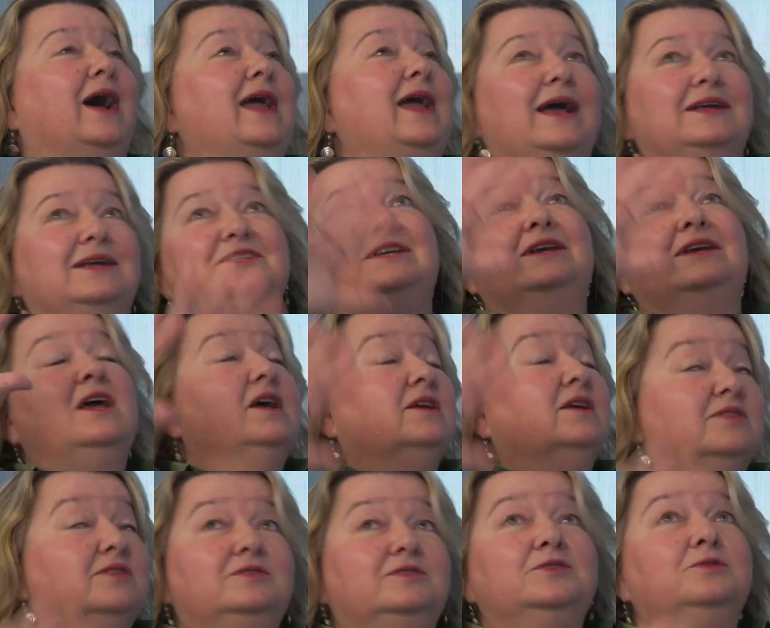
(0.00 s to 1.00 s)
I actually,
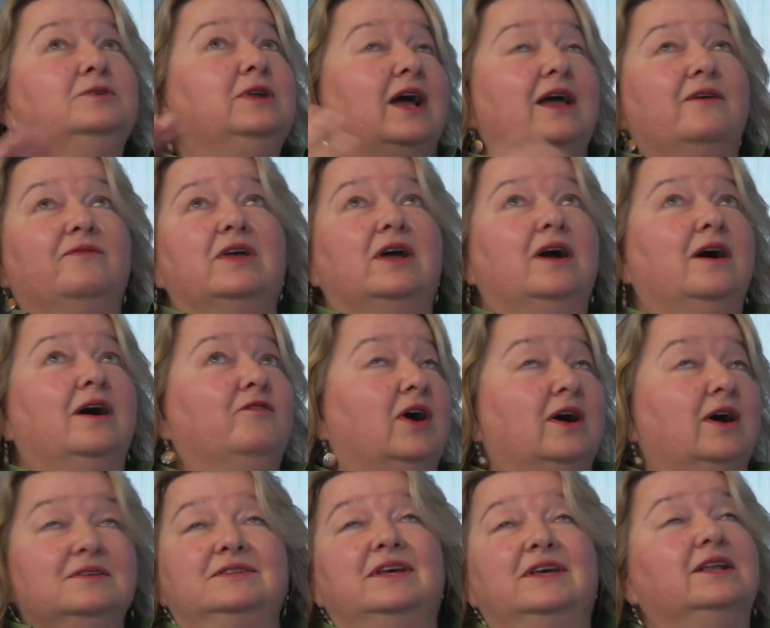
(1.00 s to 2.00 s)
dude, I have the
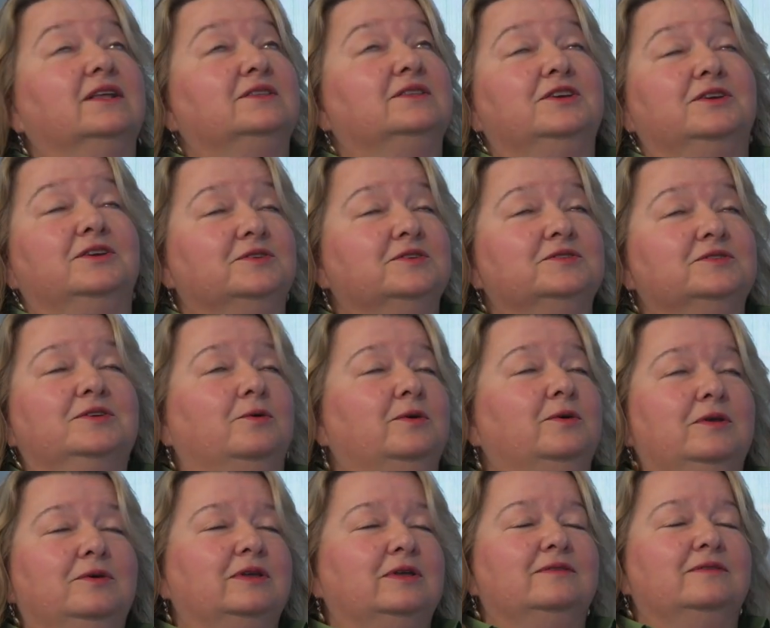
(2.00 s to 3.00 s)
cover. I'll send it to you just so
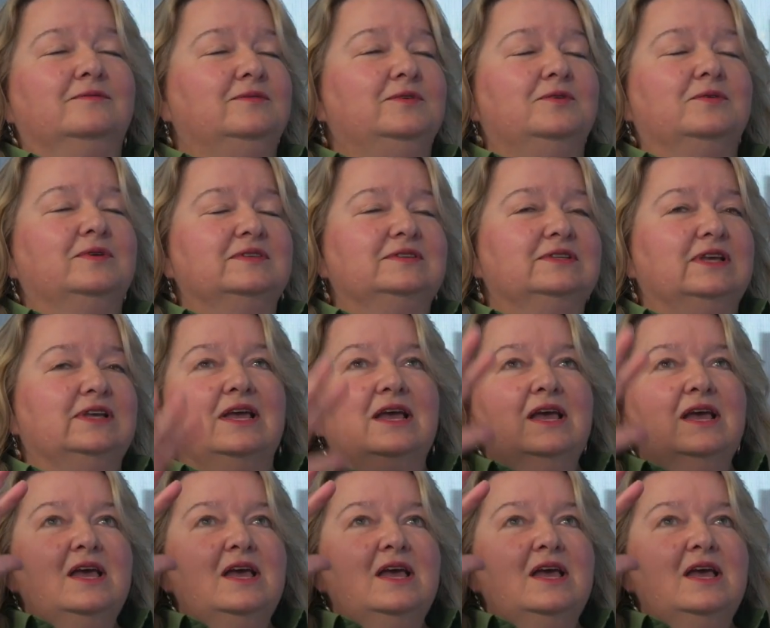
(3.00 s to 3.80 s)
you can see.